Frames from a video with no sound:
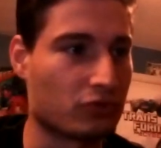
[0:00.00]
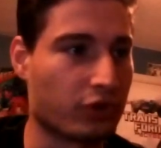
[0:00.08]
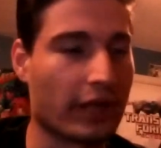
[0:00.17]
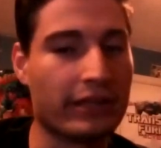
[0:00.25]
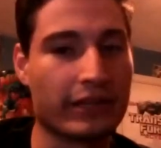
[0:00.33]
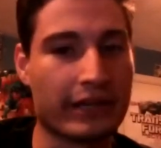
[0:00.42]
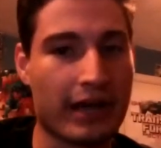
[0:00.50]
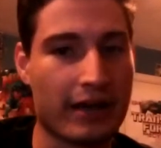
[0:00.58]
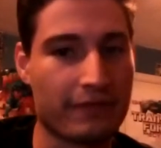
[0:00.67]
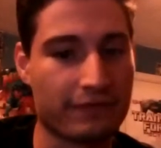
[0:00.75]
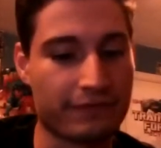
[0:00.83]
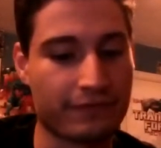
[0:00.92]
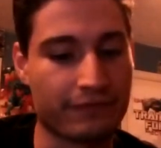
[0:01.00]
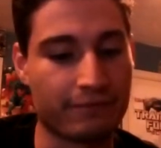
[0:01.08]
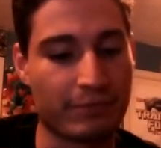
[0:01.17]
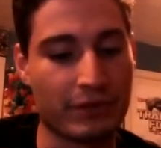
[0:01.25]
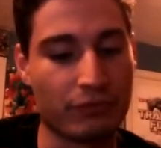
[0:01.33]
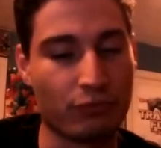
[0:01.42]
lately I've
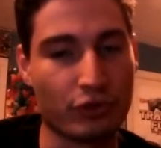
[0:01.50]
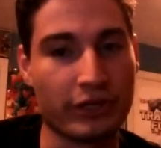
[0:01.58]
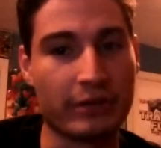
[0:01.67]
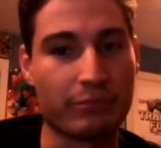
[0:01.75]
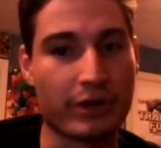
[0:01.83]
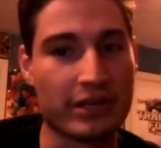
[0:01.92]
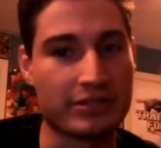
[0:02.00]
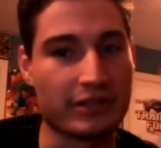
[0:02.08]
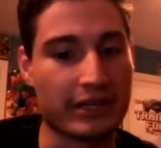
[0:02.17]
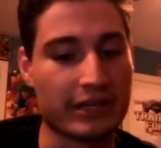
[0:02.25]
been really impressed.